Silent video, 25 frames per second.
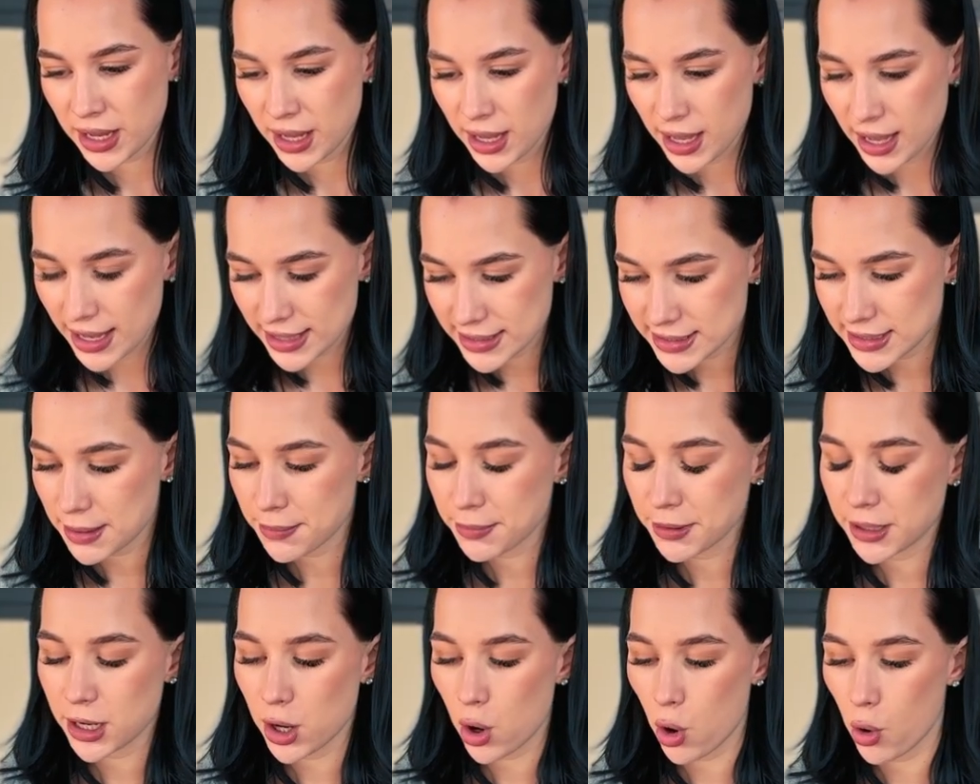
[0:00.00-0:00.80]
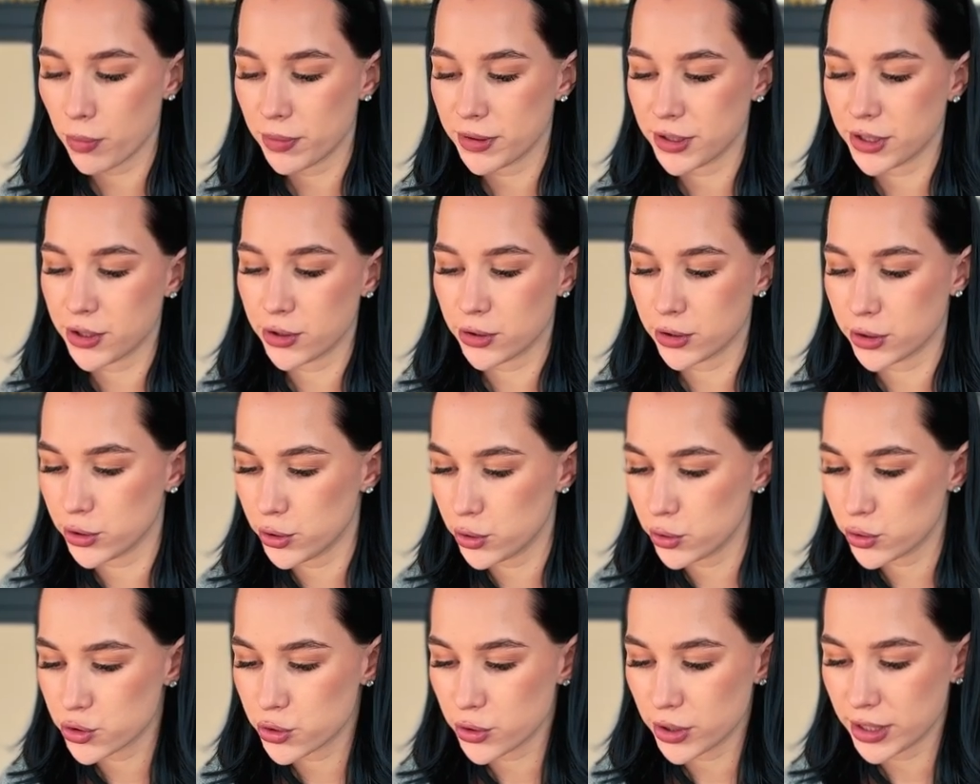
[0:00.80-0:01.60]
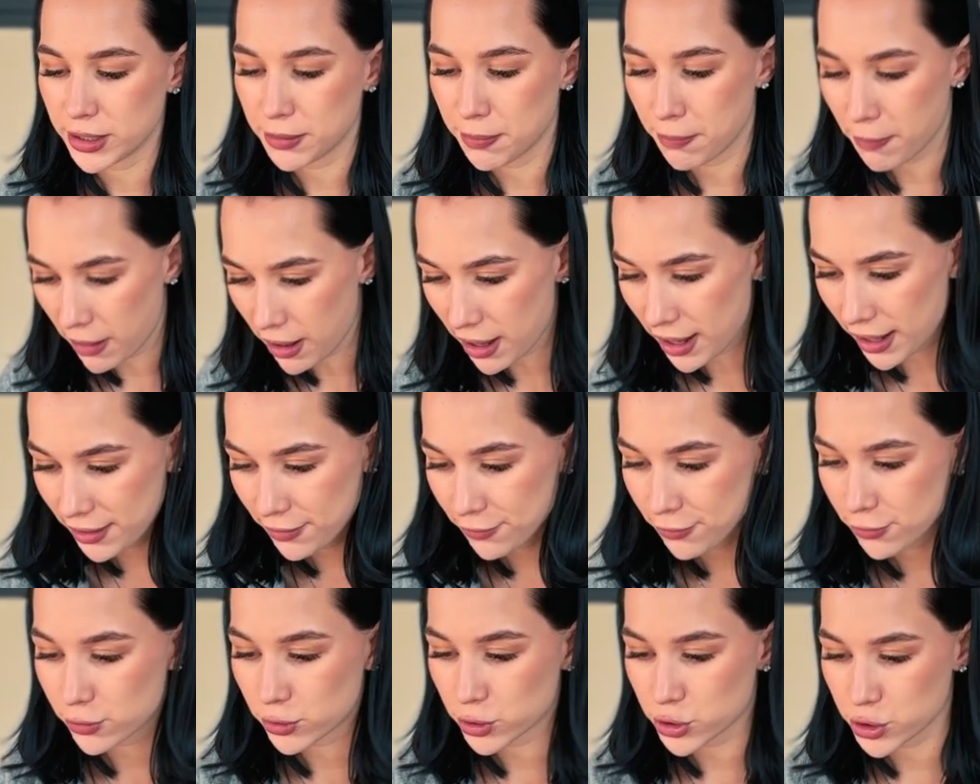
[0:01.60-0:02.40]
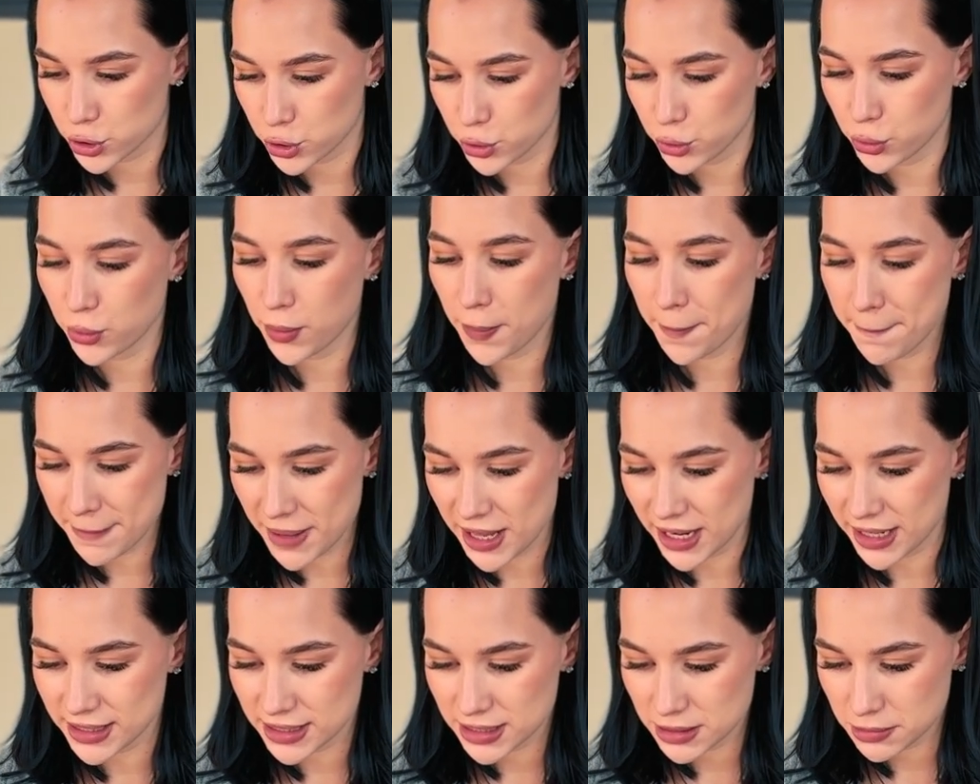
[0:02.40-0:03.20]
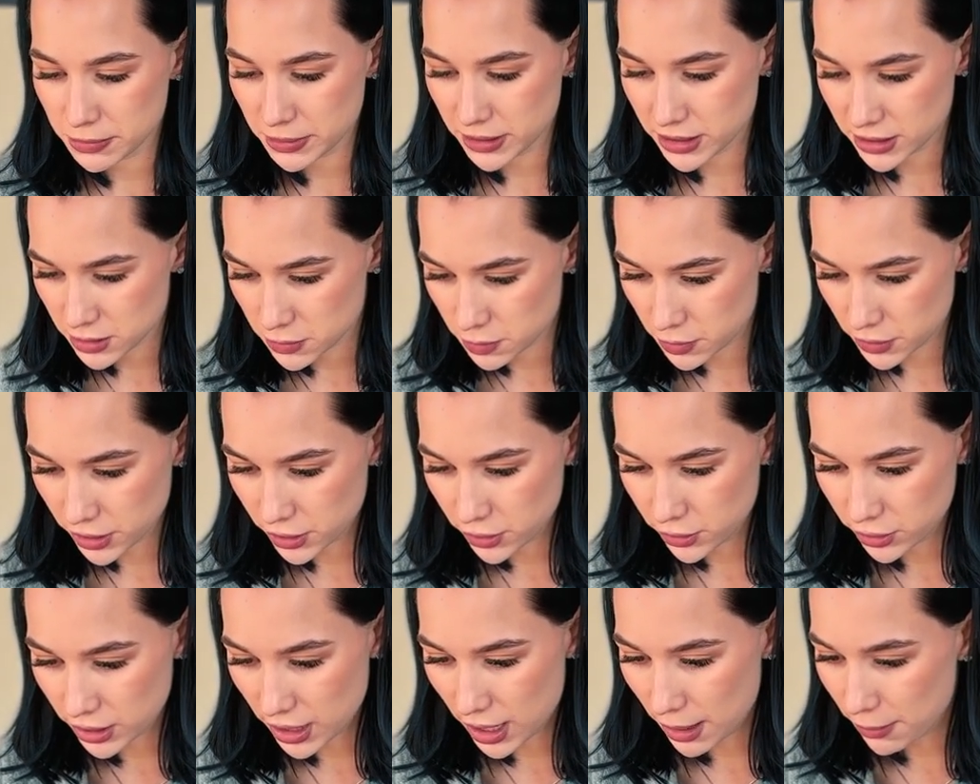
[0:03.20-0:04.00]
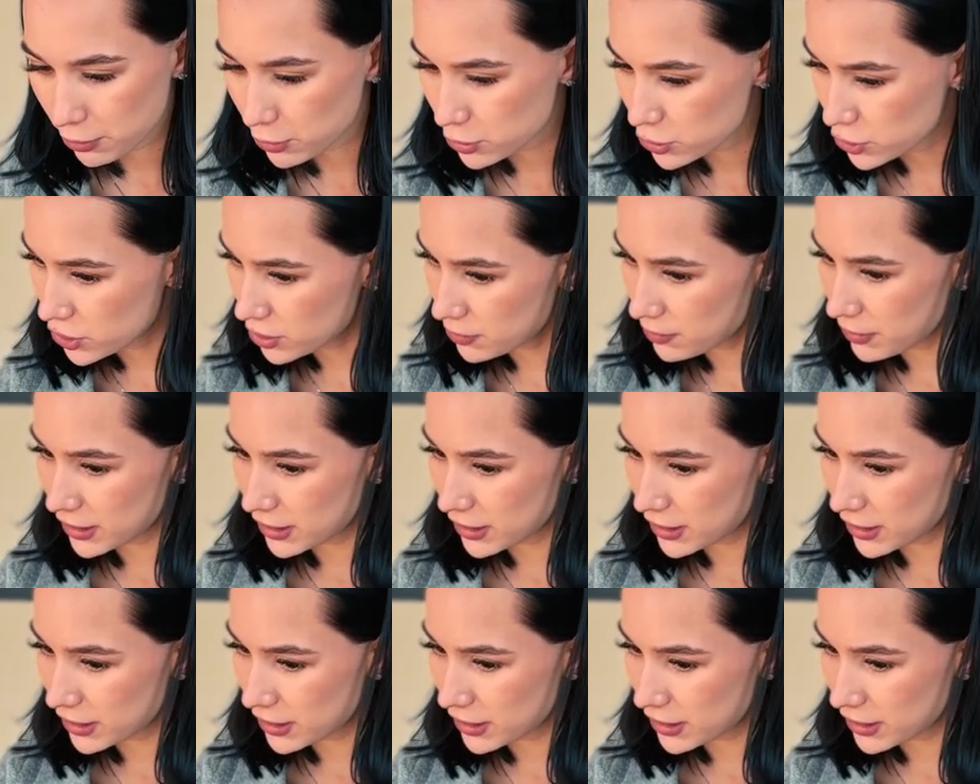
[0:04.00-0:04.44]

And I'm going to open here a new trade buy for 2 minutes, because pretty good upward trend.